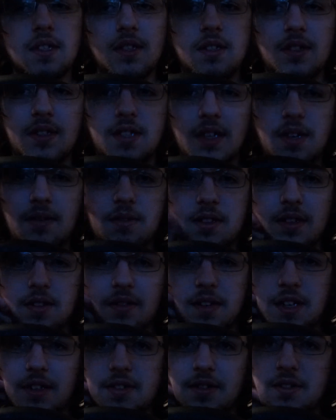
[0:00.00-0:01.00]
see, with the
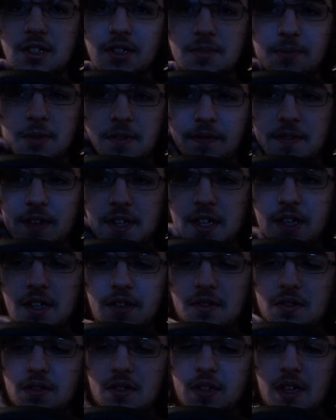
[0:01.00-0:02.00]
Gran Turismo
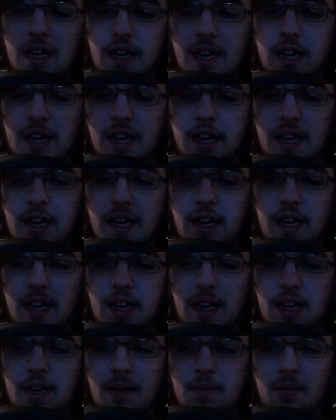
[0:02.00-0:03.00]
videos, I
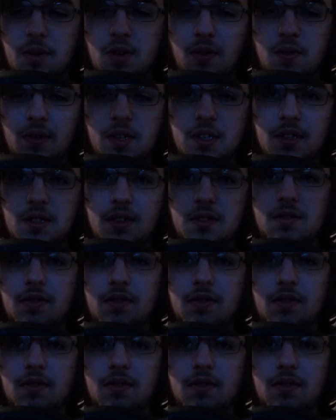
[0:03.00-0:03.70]
am going.